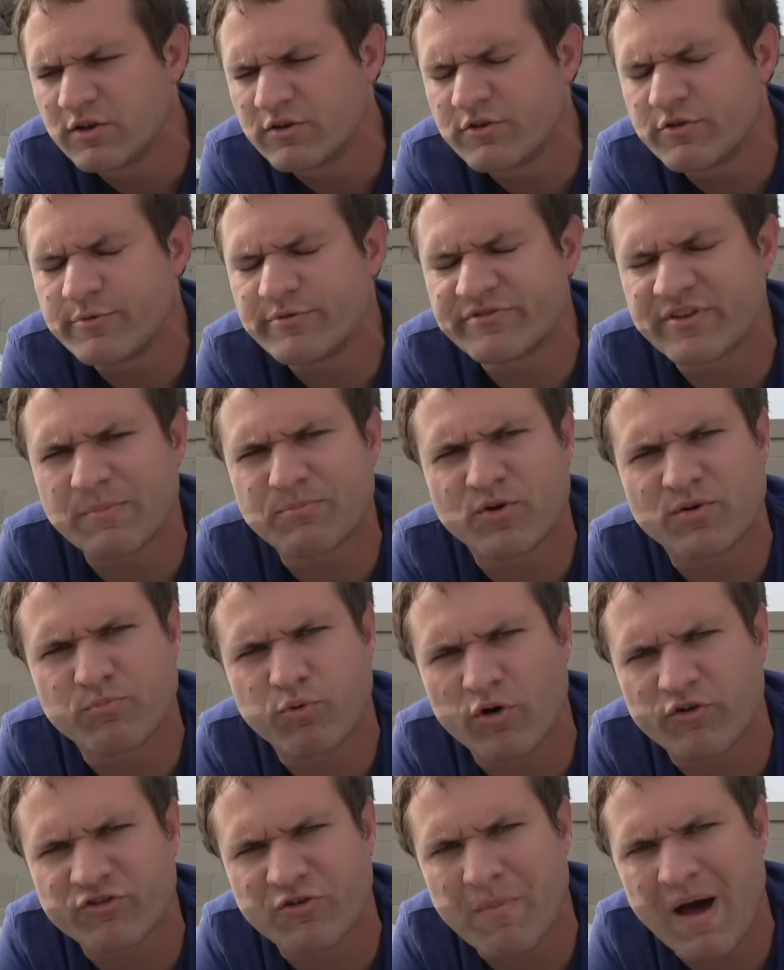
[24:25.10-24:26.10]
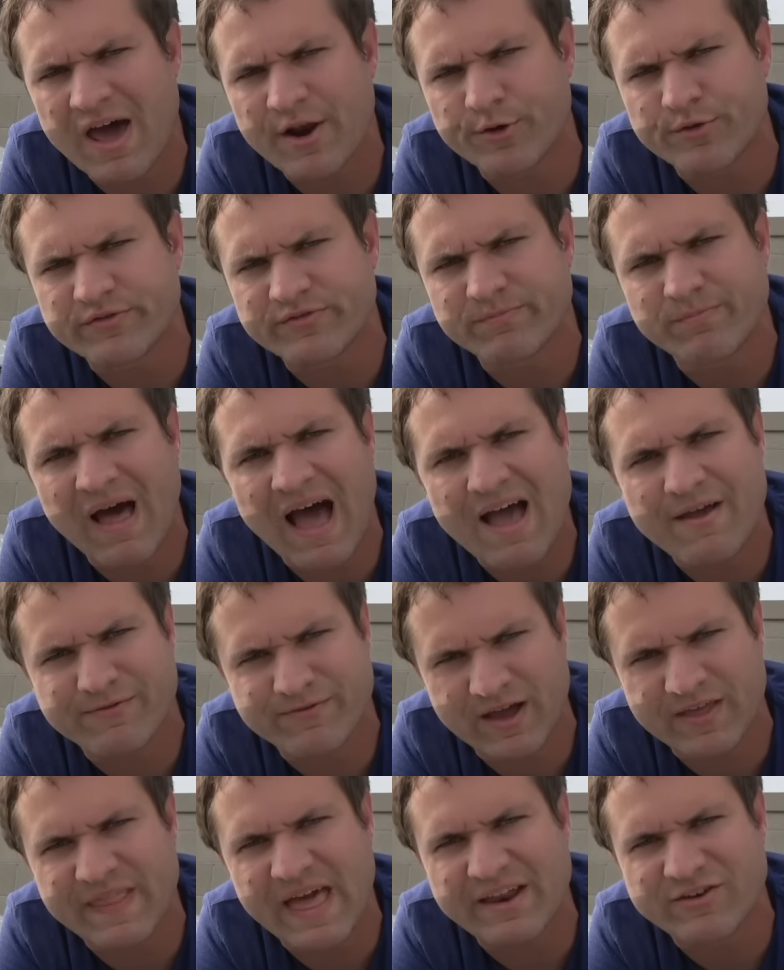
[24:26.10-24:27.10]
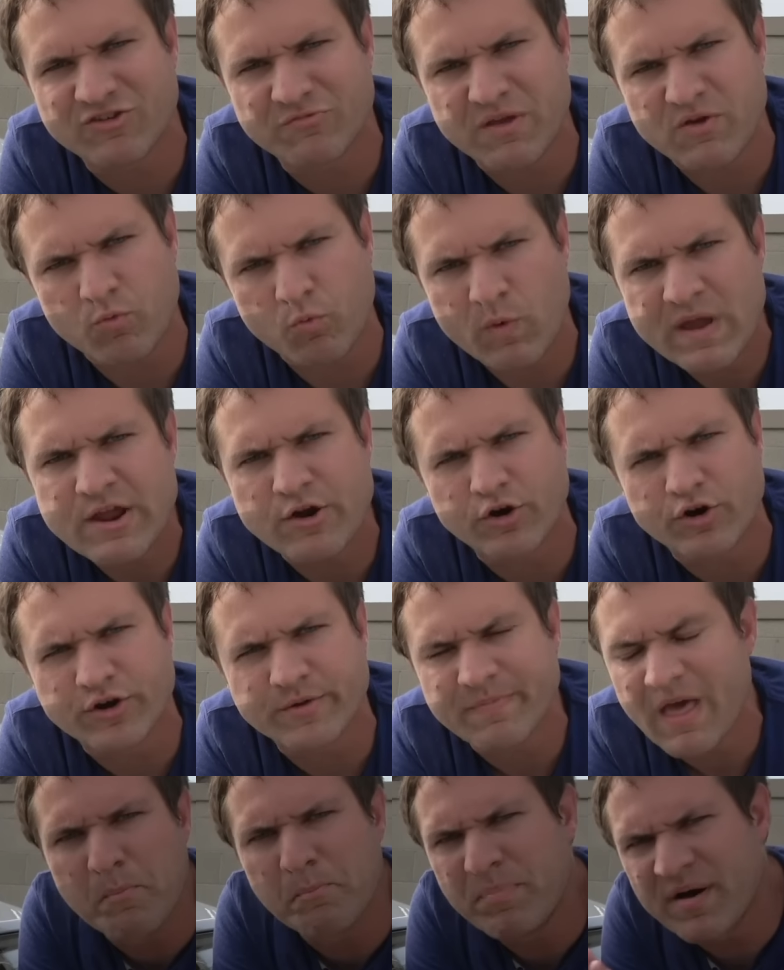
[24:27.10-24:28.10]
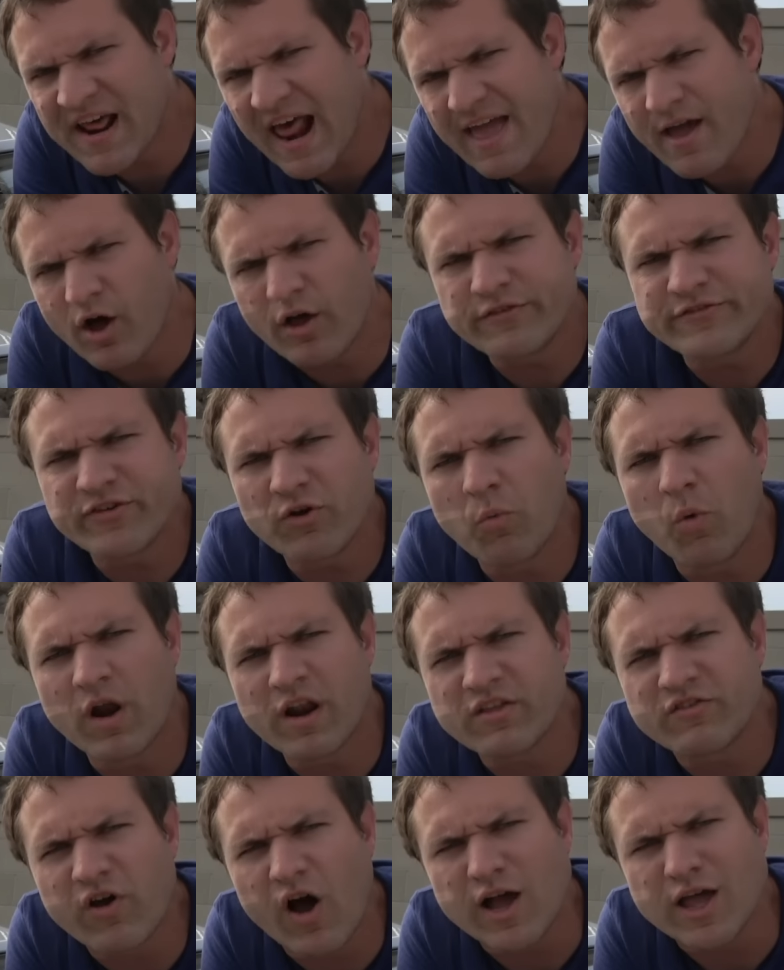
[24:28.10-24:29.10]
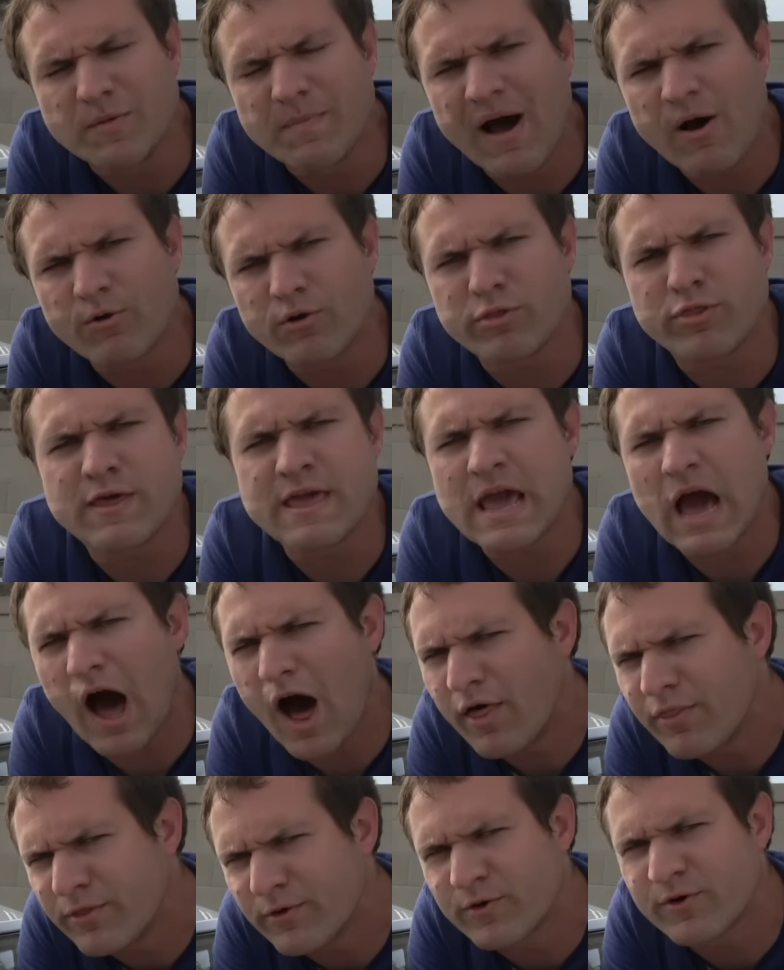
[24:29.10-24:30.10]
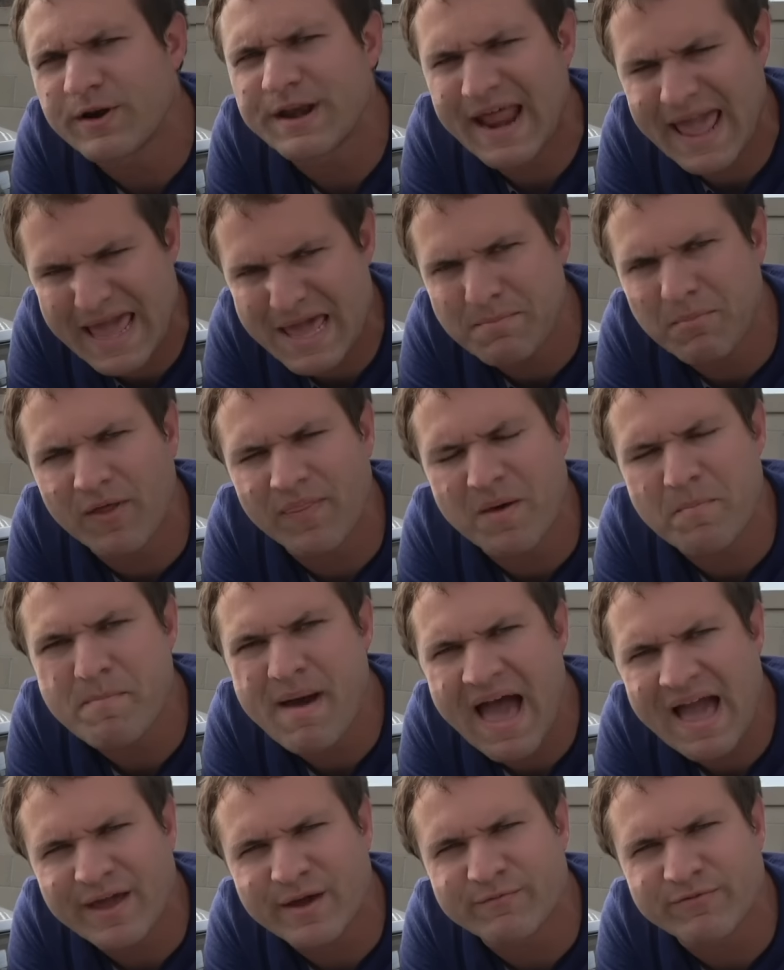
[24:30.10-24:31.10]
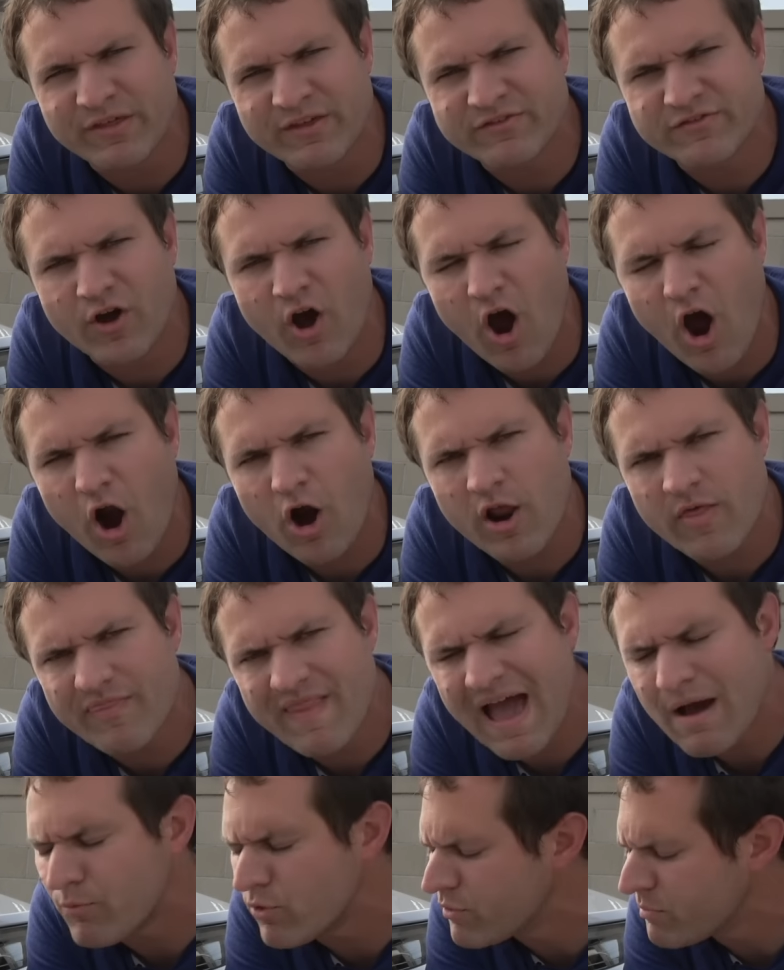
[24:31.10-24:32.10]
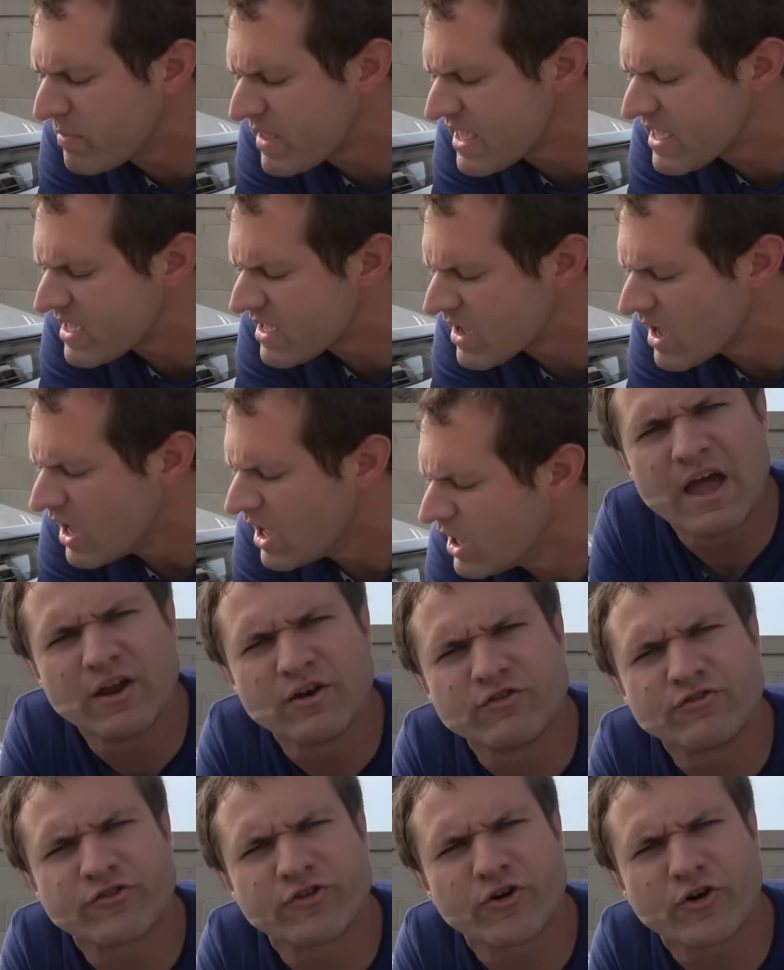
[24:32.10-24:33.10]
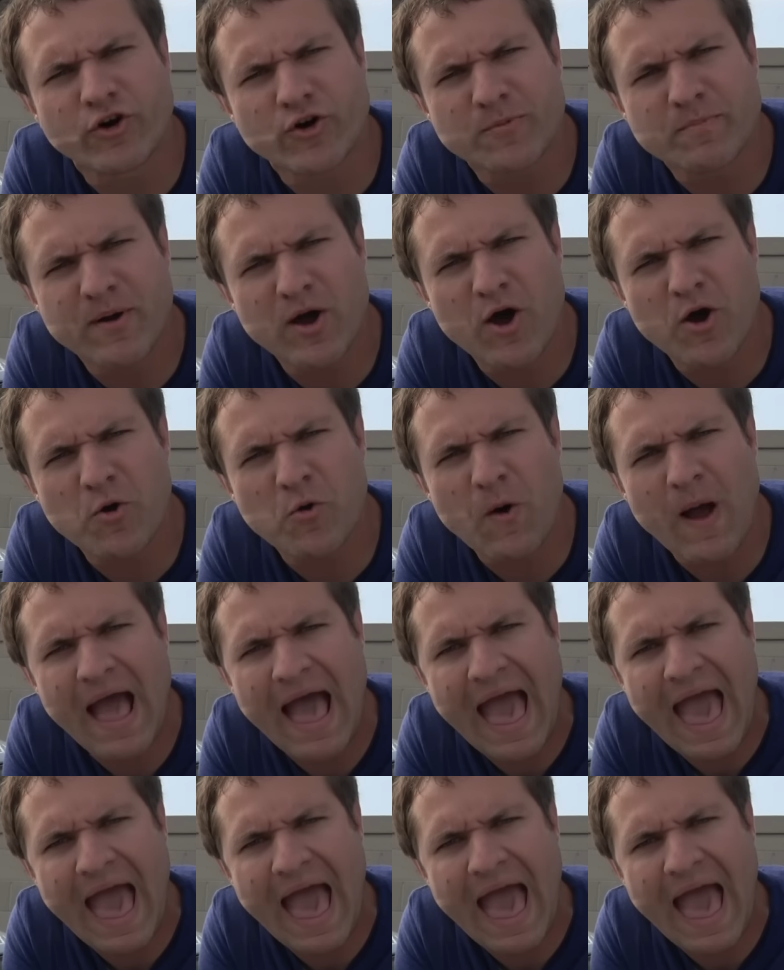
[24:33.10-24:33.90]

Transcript: two separate Porsche models. I find that to be weird. But I also want to talk about the other name on the back of this car, and that would be Turbo